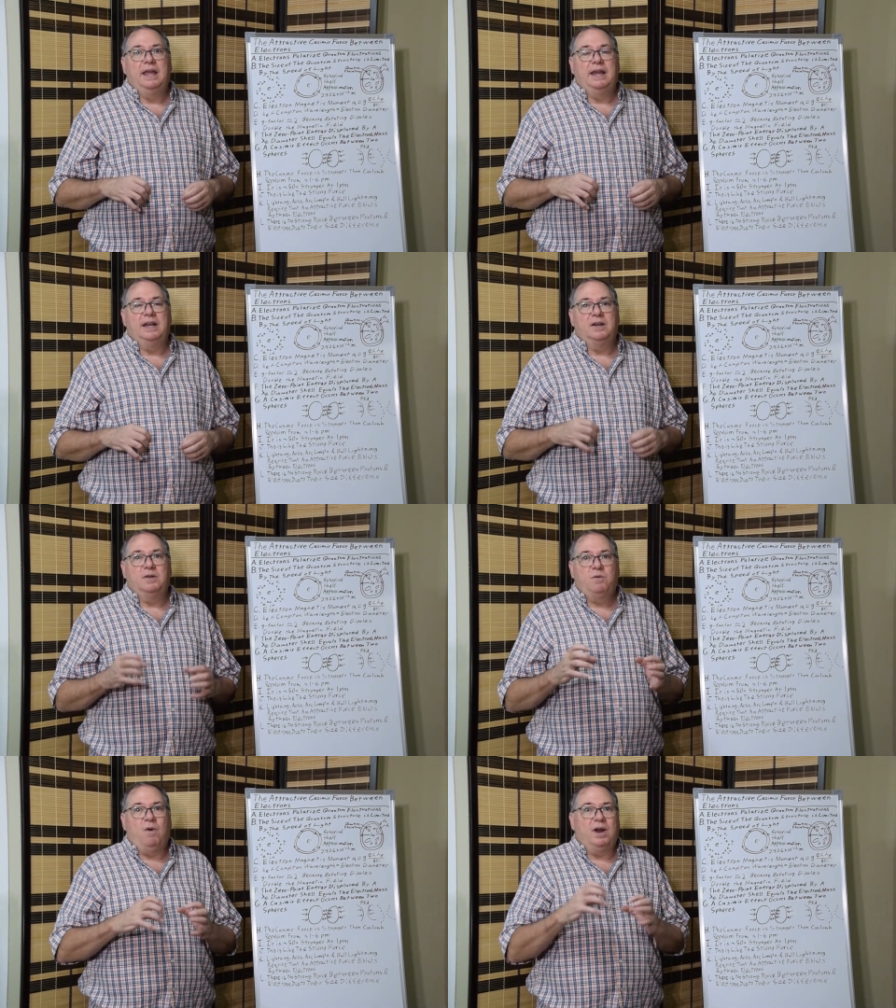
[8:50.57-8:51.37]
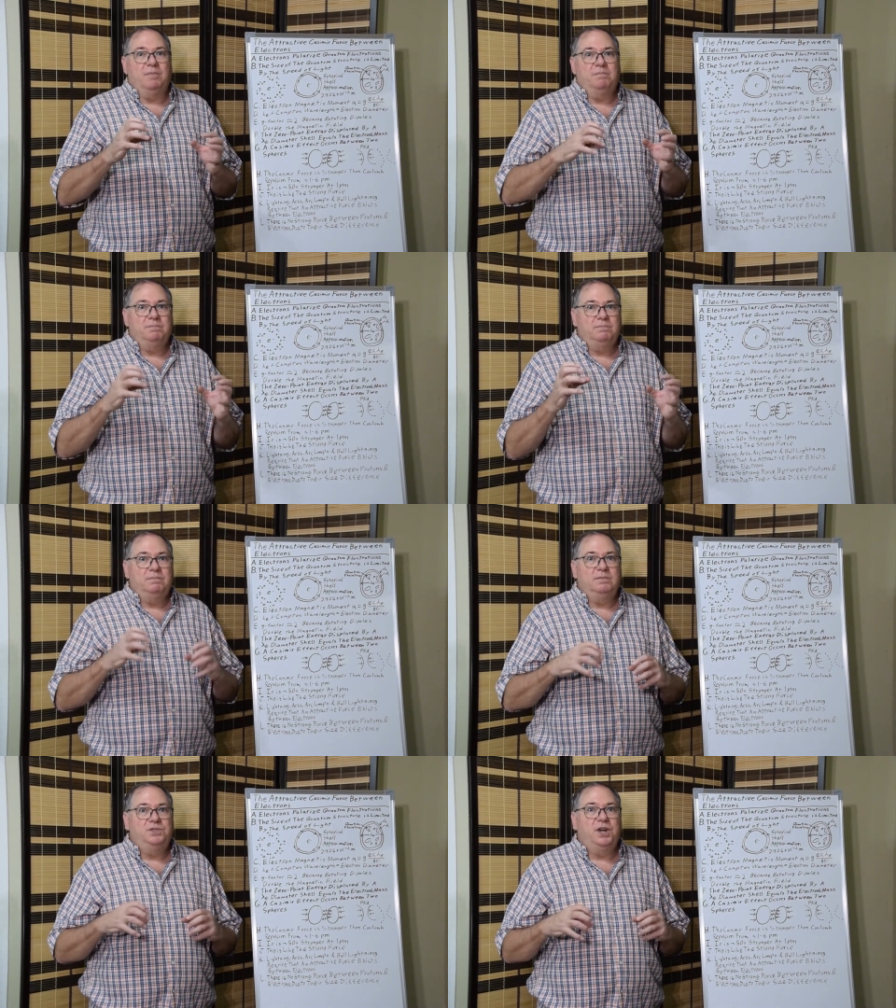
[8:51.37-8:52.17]
in quantum
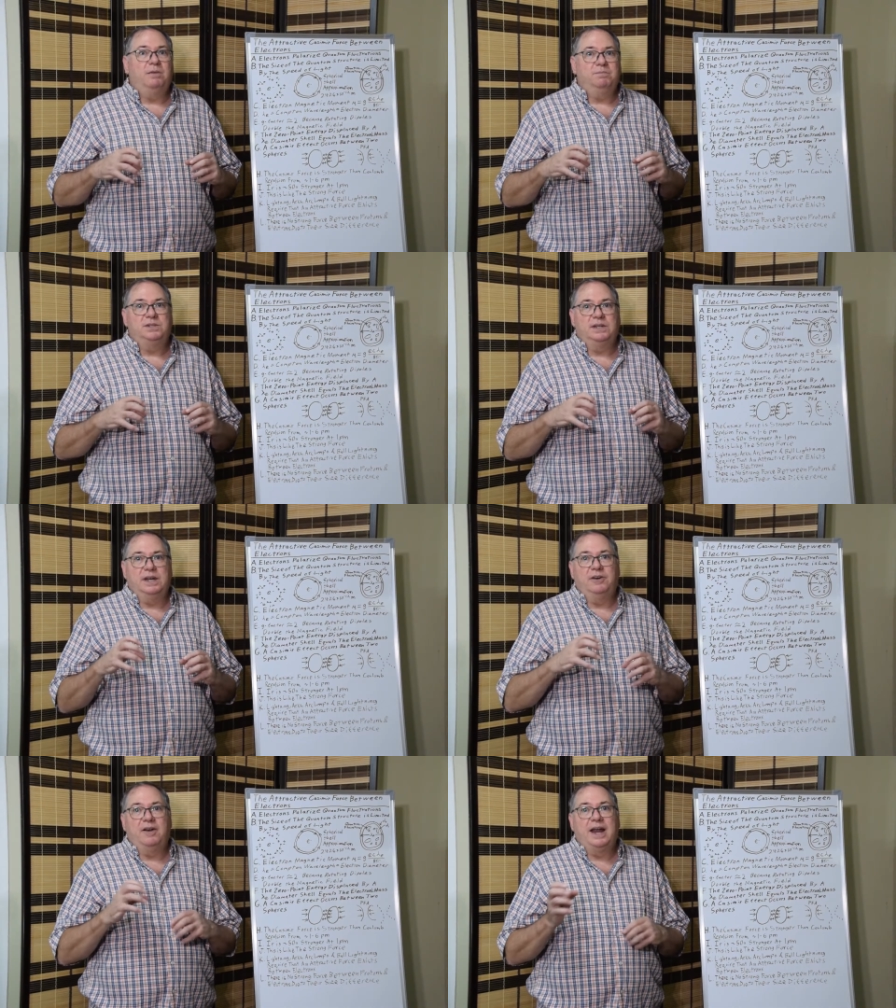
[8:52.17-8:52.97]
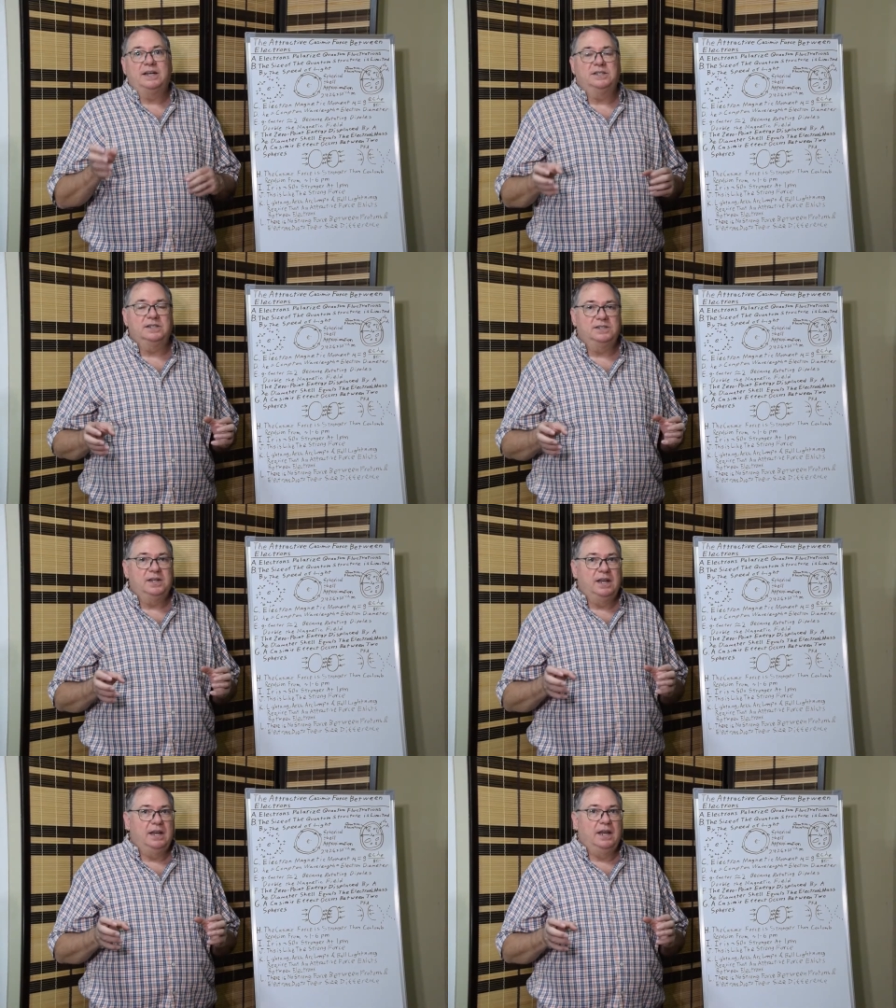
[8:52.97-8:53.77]
jumps and
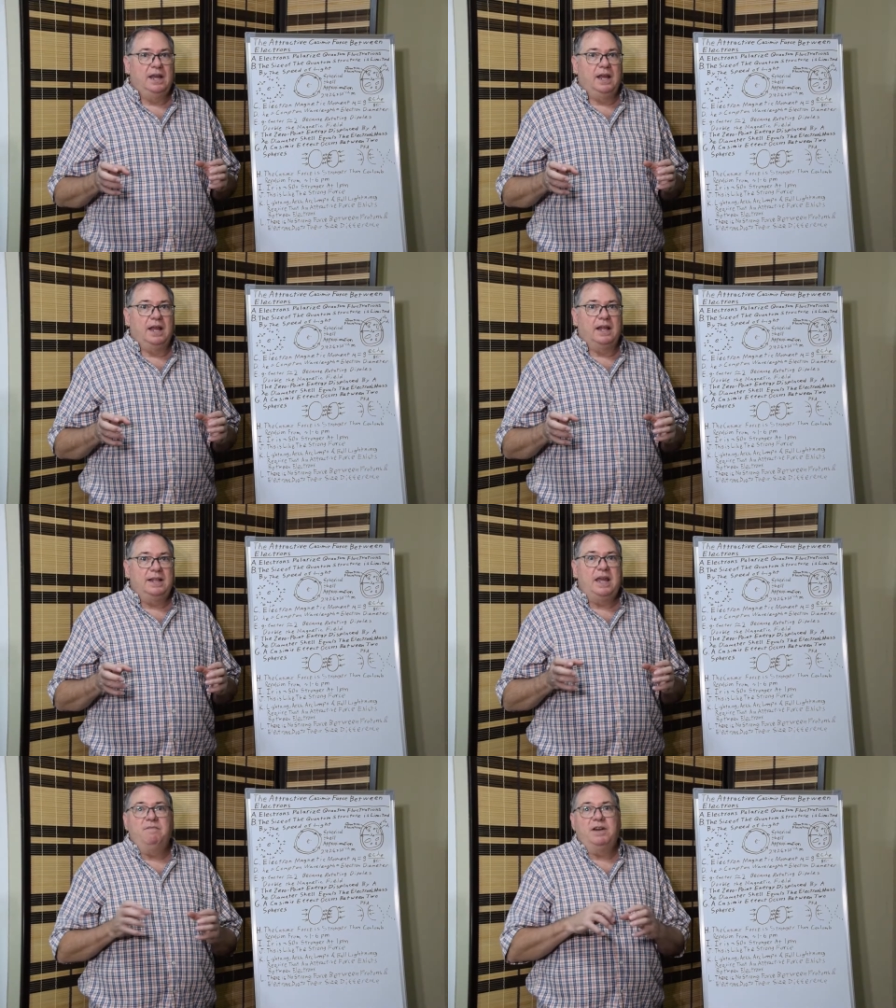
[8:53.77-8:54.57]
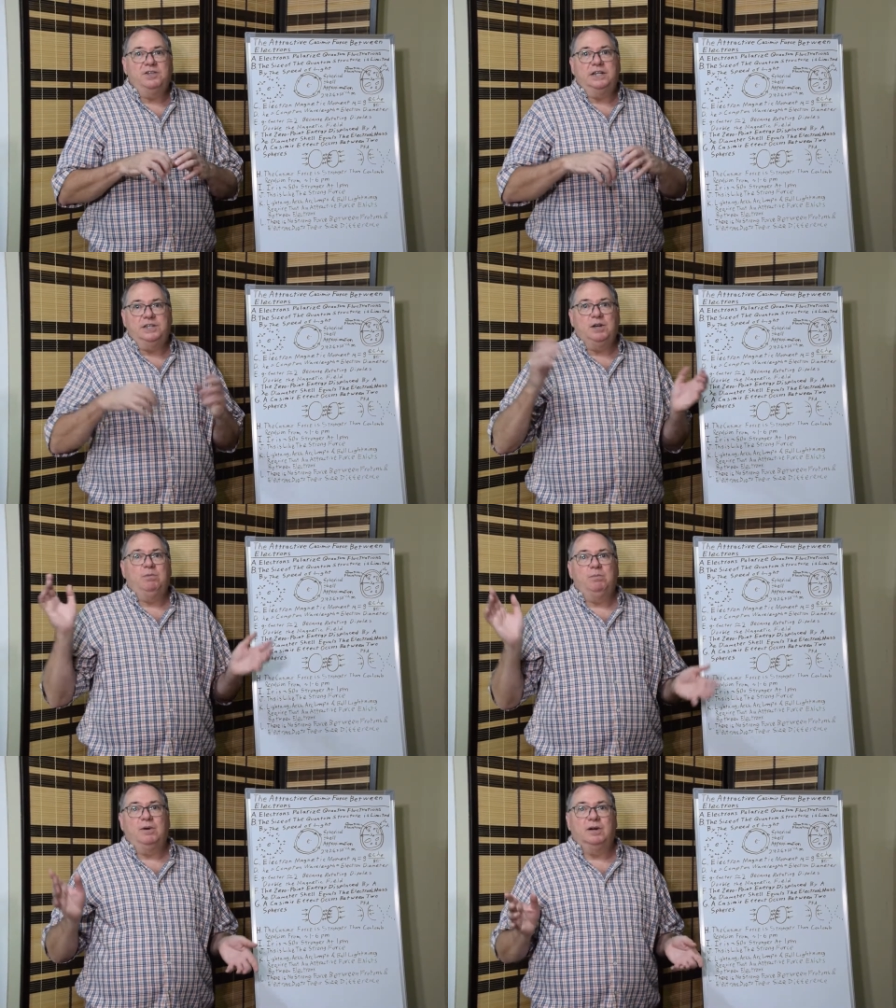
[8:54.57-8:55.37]
interactions, they eventually jump
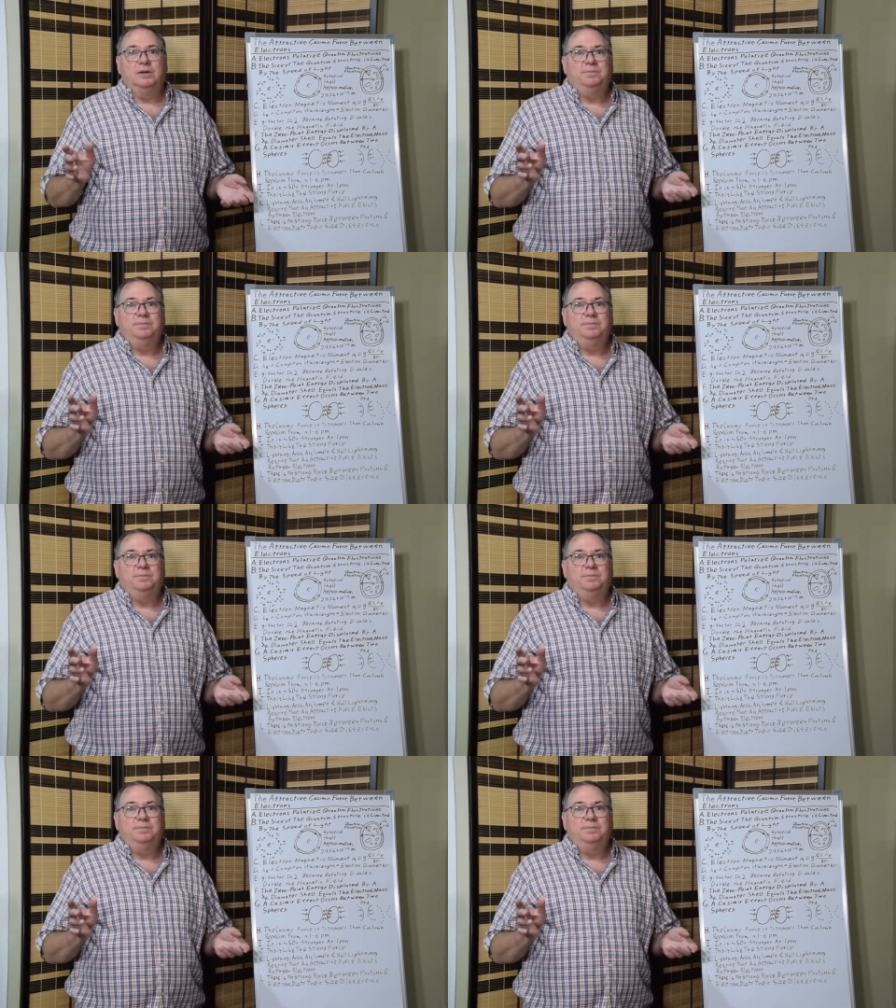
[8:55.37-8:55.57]
apart.